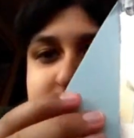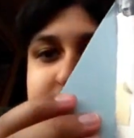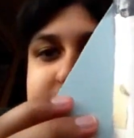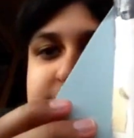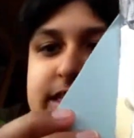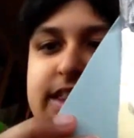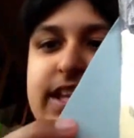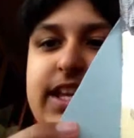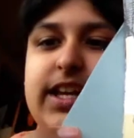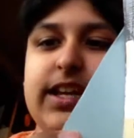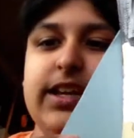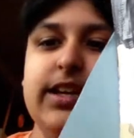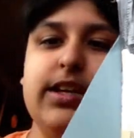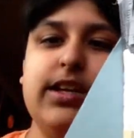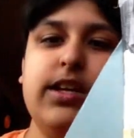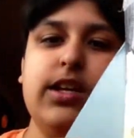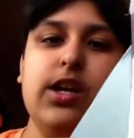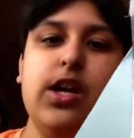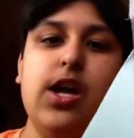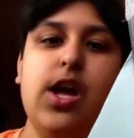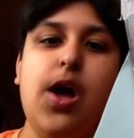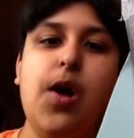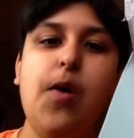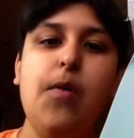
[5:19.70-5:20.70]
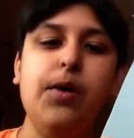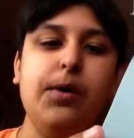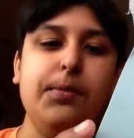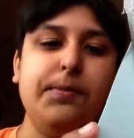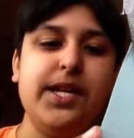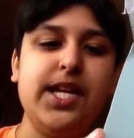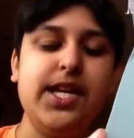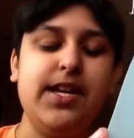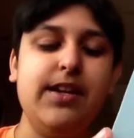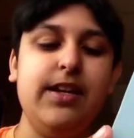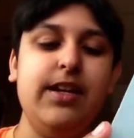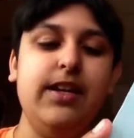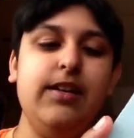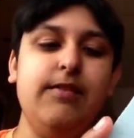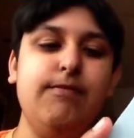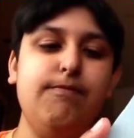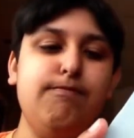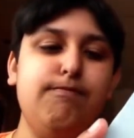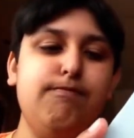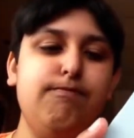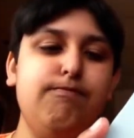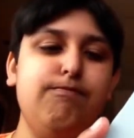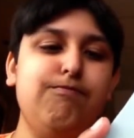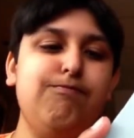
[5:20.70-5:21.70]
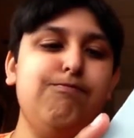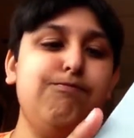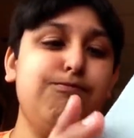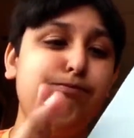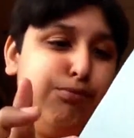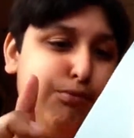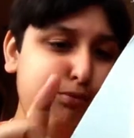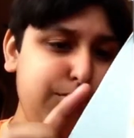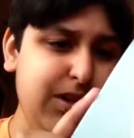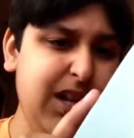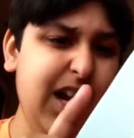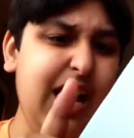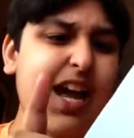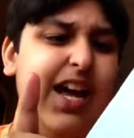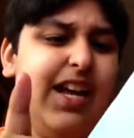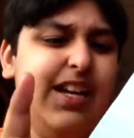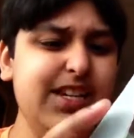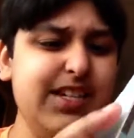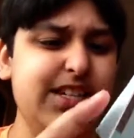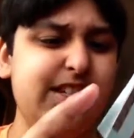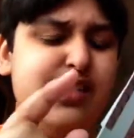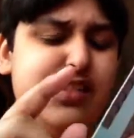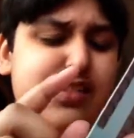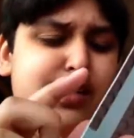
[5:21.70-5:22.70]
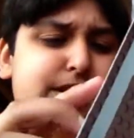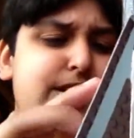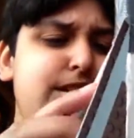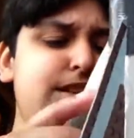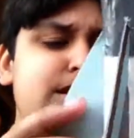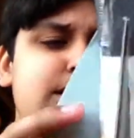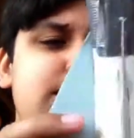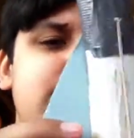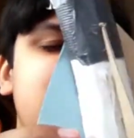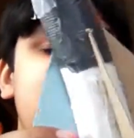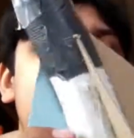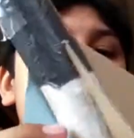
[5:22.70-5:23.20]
I think will be kind of good.